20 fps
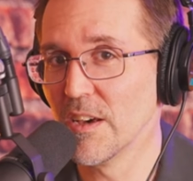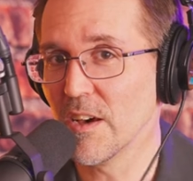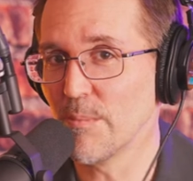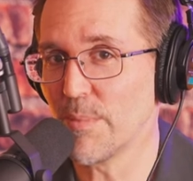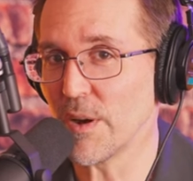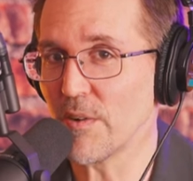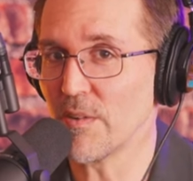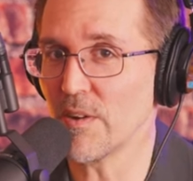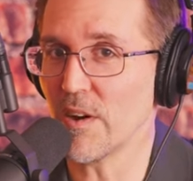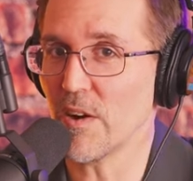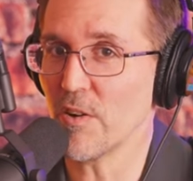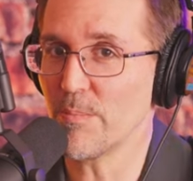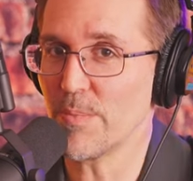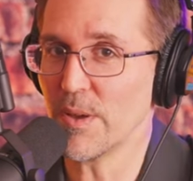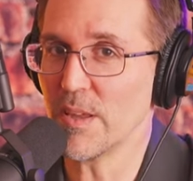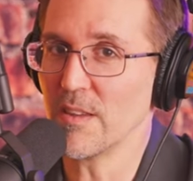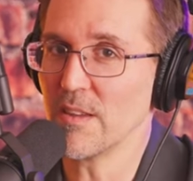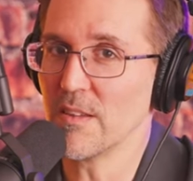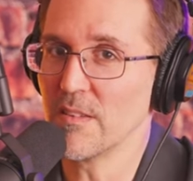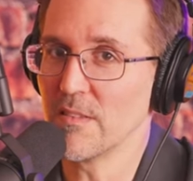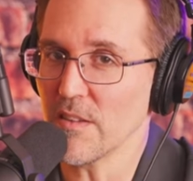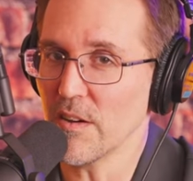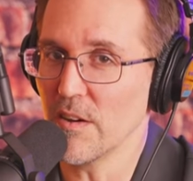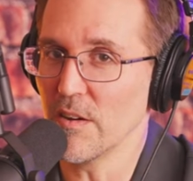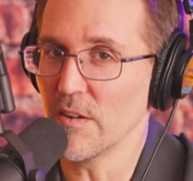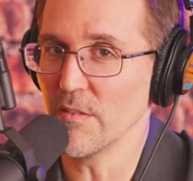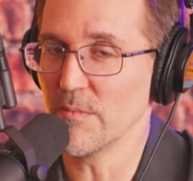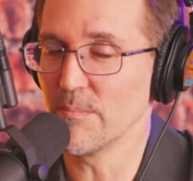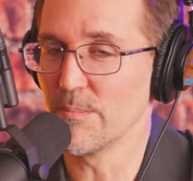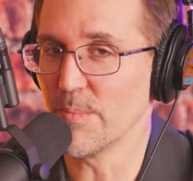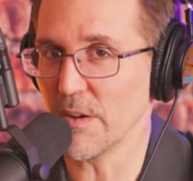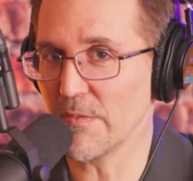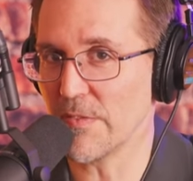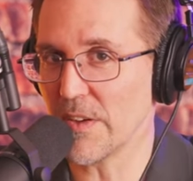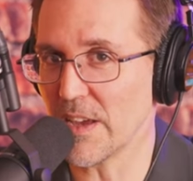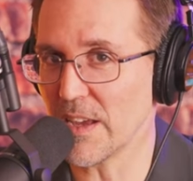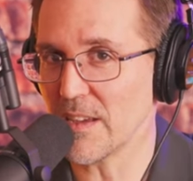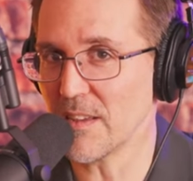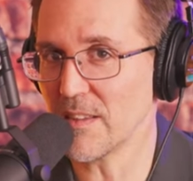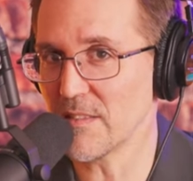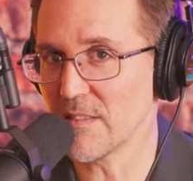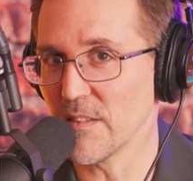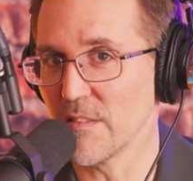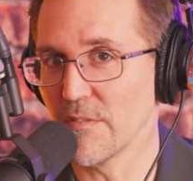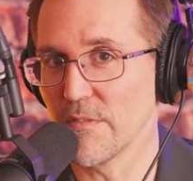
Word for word: about our opinions of buffets